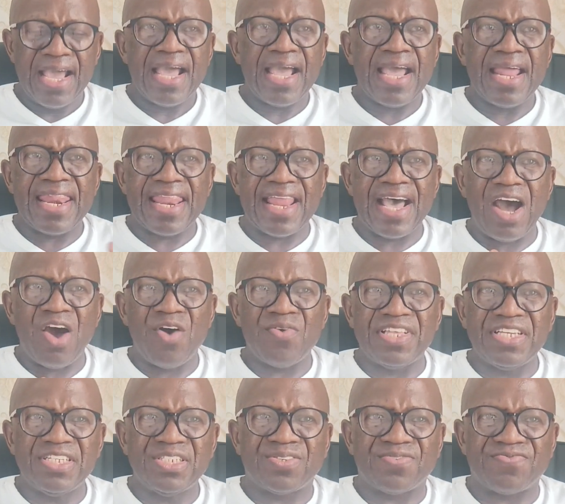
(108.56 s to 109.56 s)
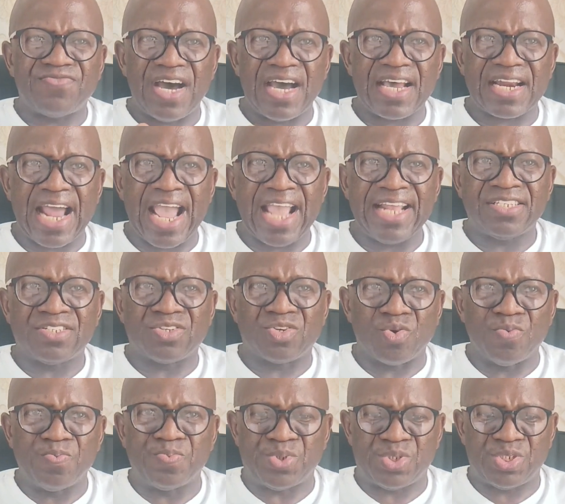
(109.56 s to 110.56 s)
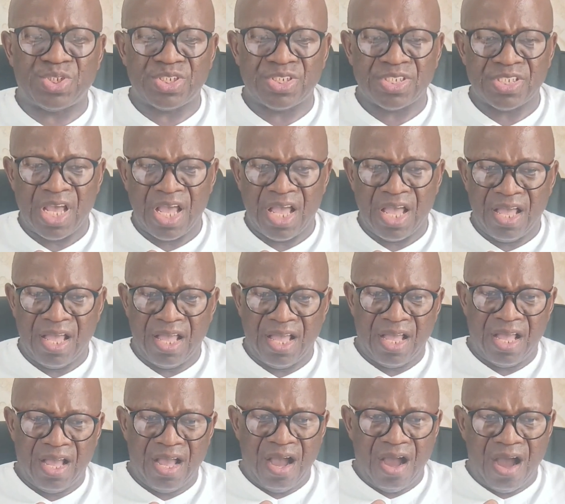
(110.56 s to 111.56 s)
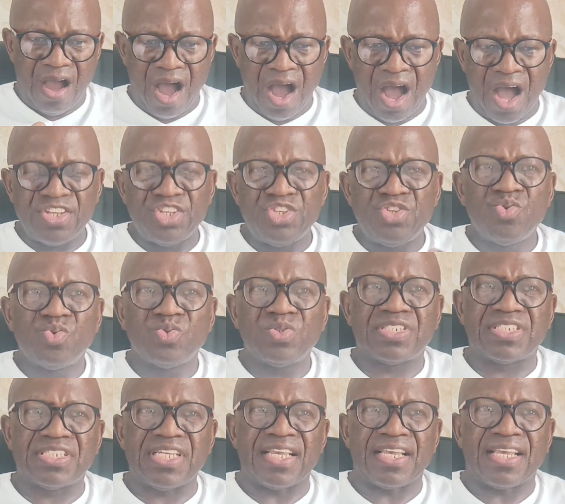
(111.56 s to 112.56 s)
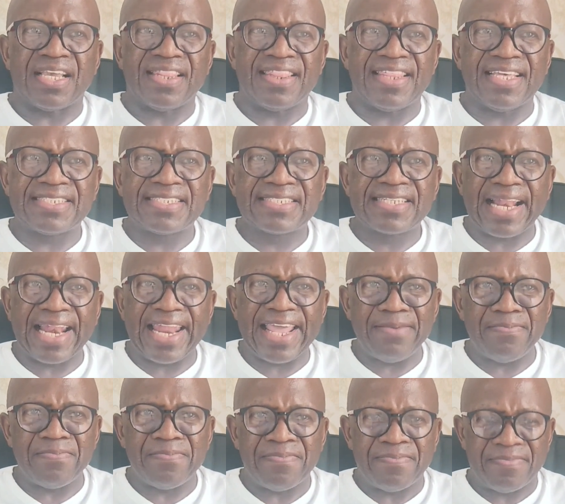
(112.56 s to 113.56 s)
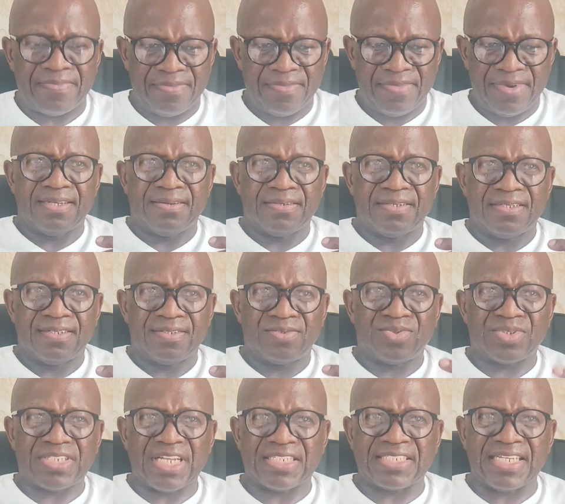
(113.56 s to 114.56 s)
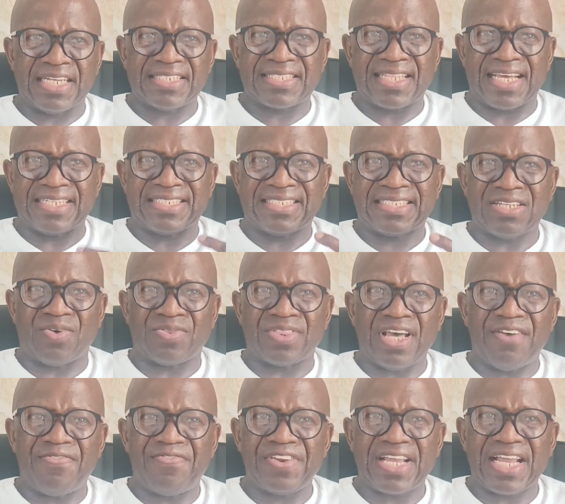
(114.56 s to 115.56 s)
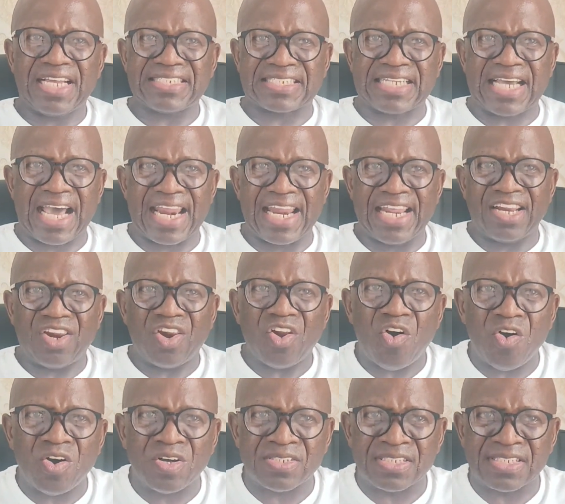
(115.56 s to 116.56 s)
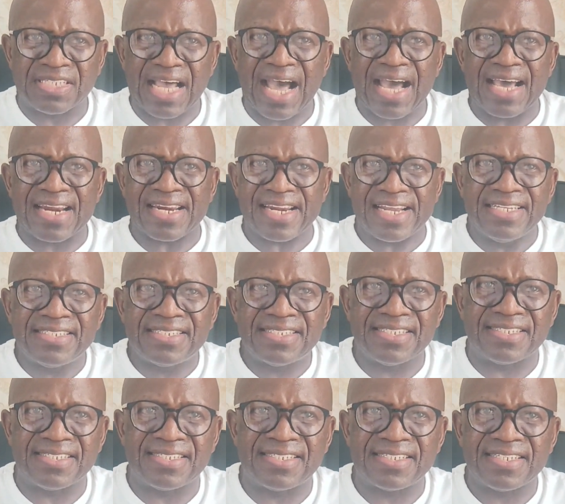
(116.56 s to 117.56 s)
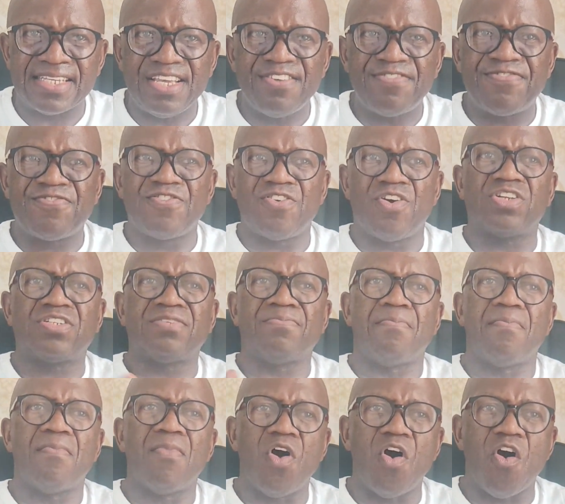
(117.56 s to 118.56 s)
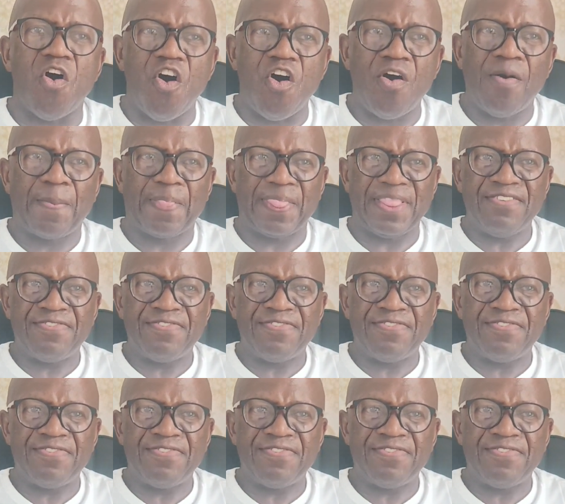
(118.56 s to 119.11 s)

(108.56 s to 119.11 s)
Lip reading: And now these far-right groups are using this claim to suggest that South Africa's current laws are racist, if not more